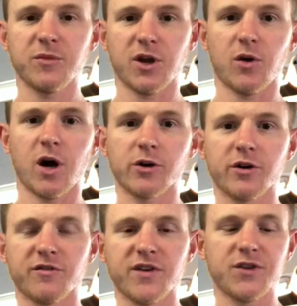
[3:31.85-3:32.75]

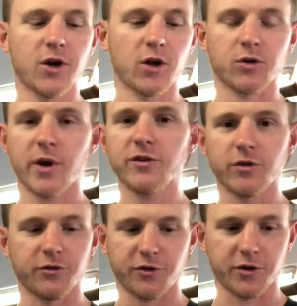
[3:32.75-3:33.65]
$150 race
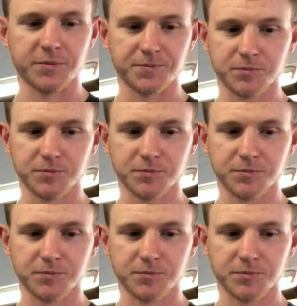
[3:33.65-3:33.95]
holster.